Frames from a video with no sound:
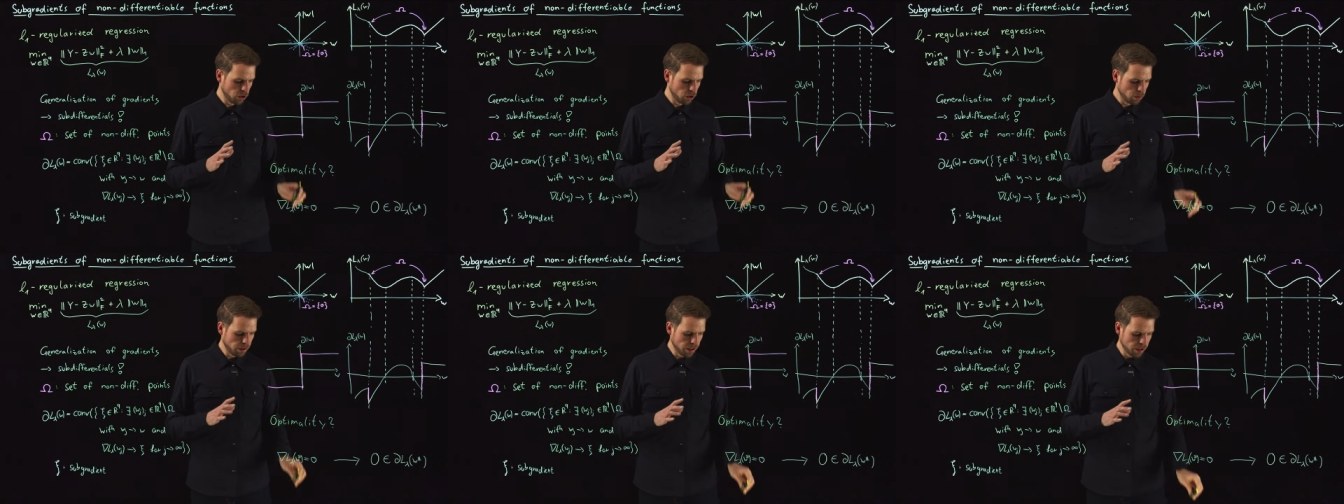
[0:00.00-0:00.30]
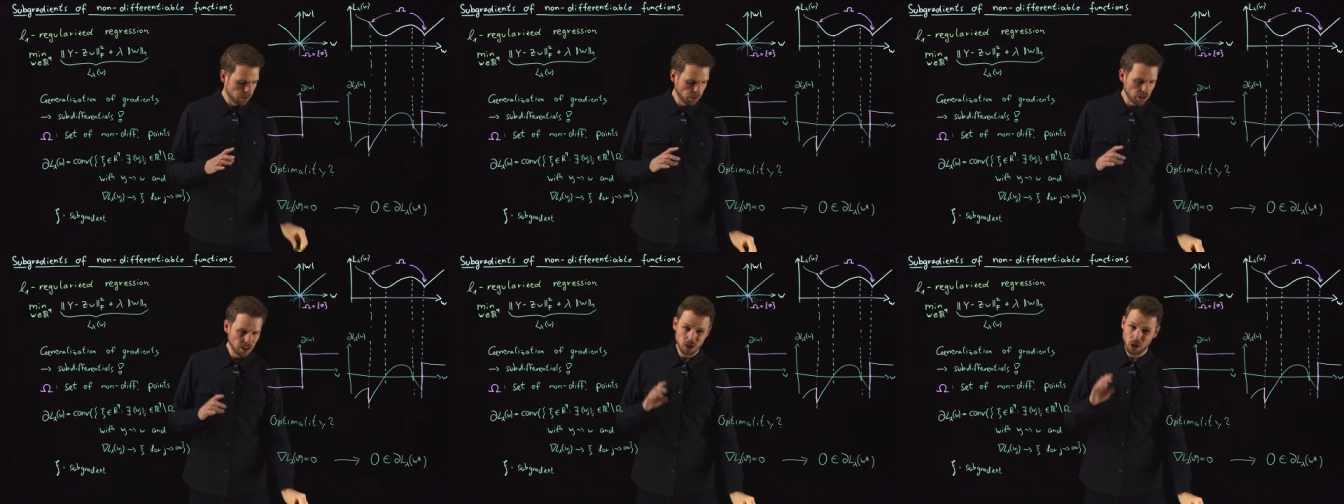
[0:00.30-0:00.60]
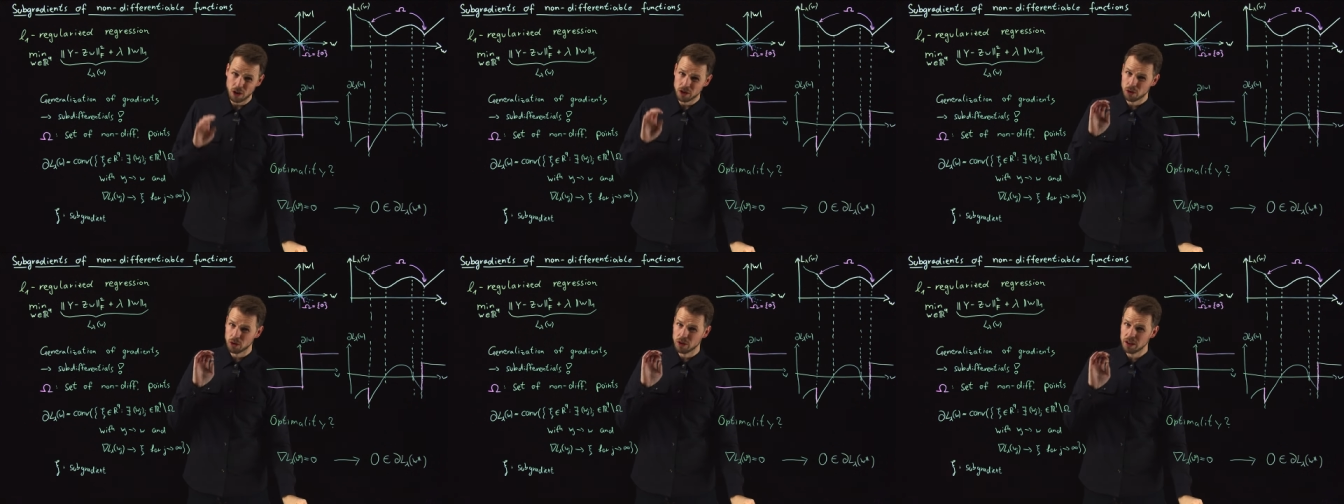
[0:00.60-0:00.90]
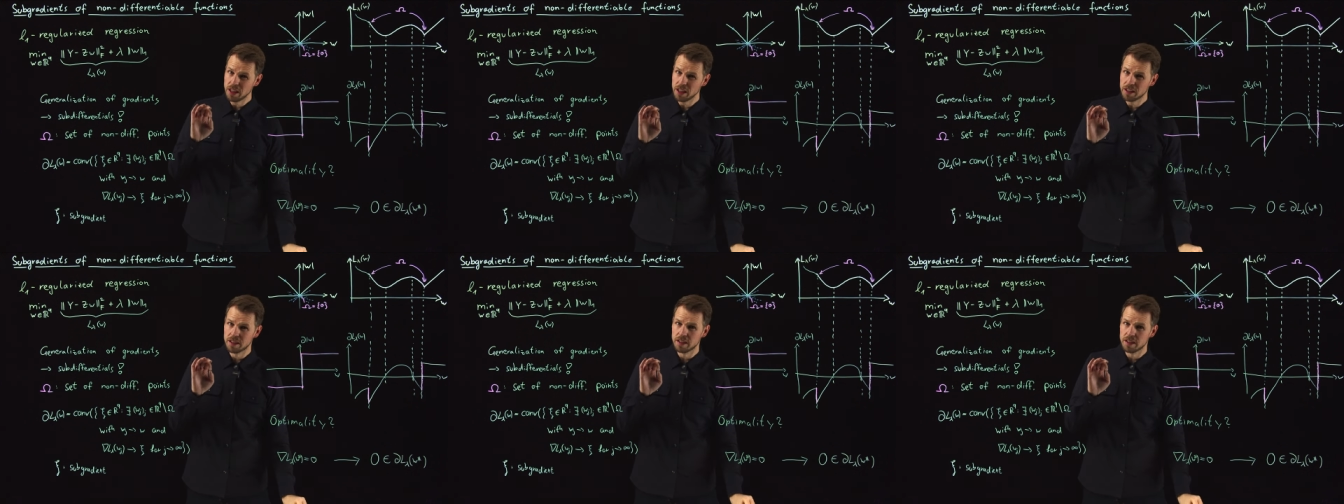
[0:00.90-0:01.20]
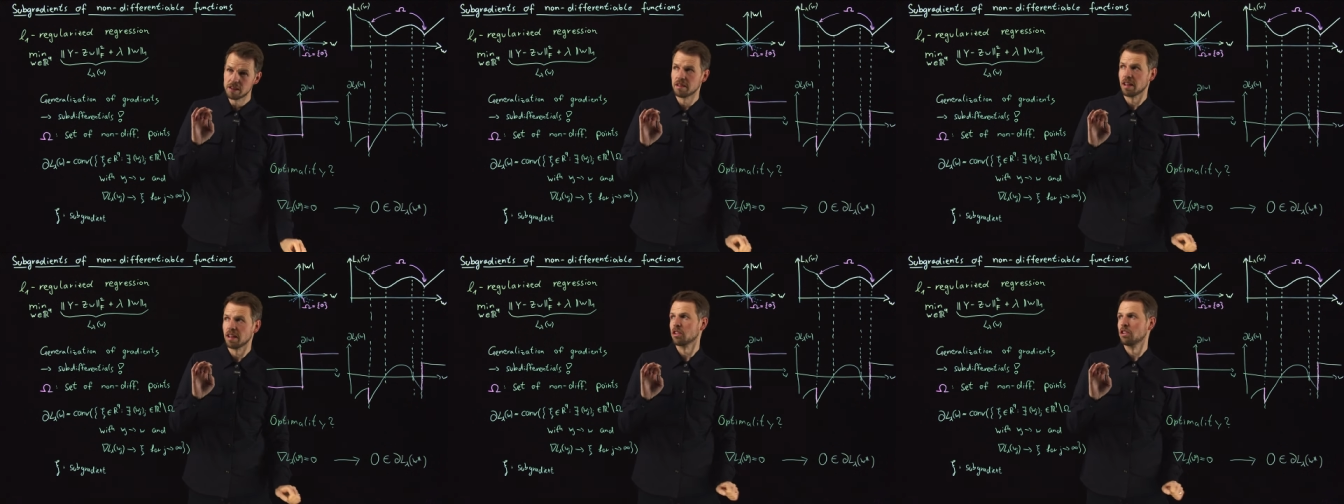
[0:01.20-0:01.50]
but we are going to need
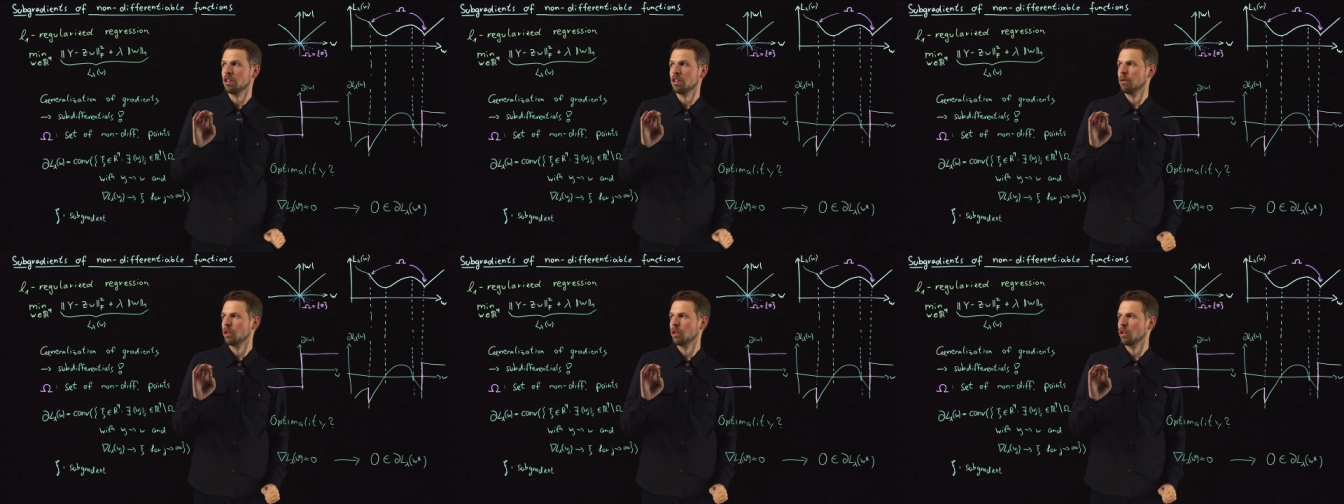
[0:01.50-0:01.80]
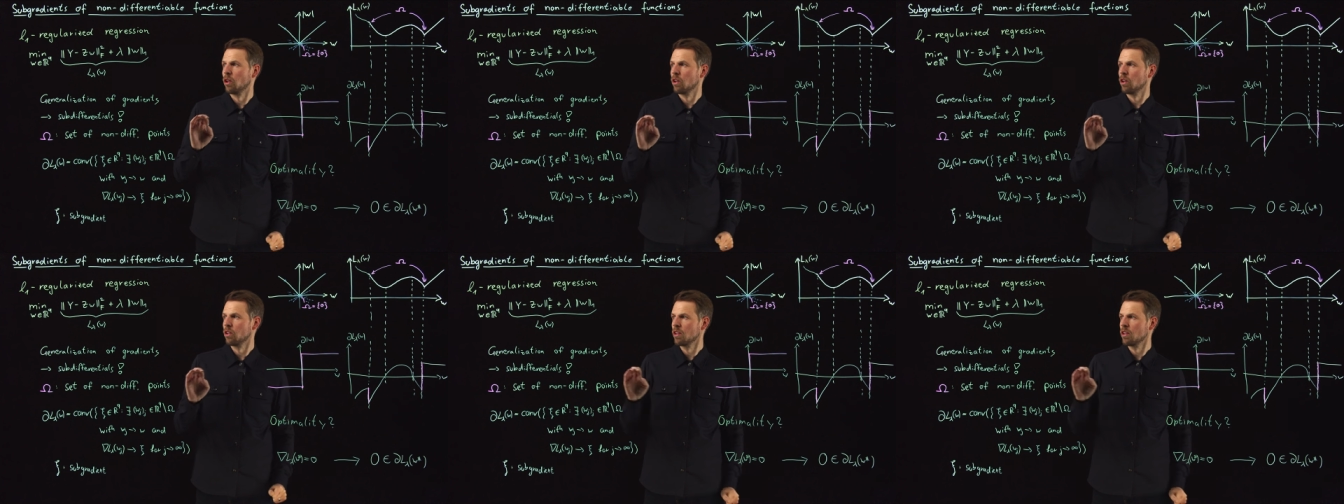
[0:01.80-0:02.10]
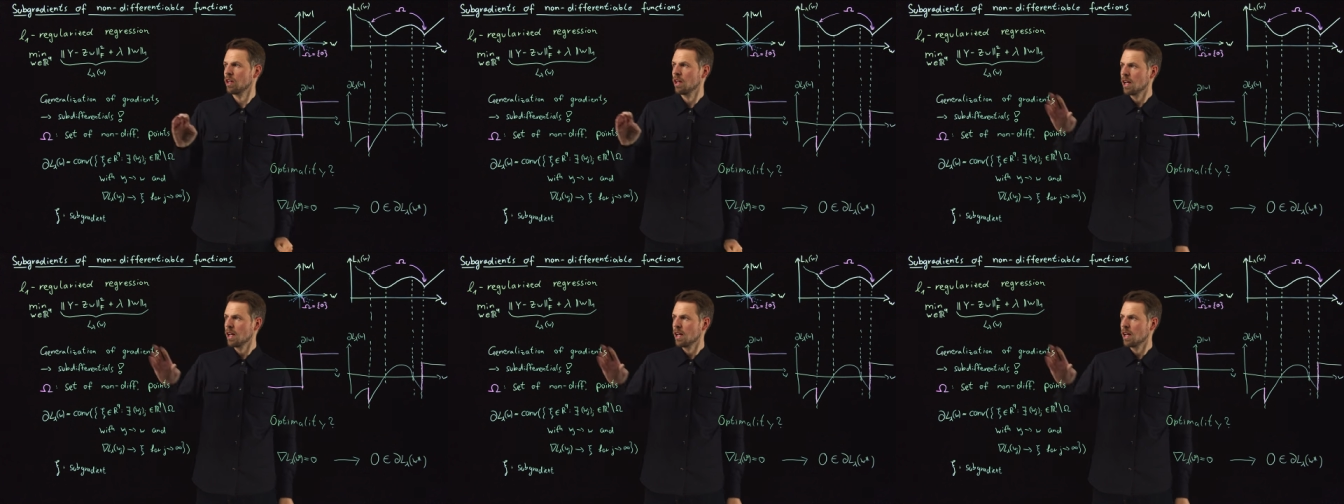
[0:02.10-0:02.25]
this actually because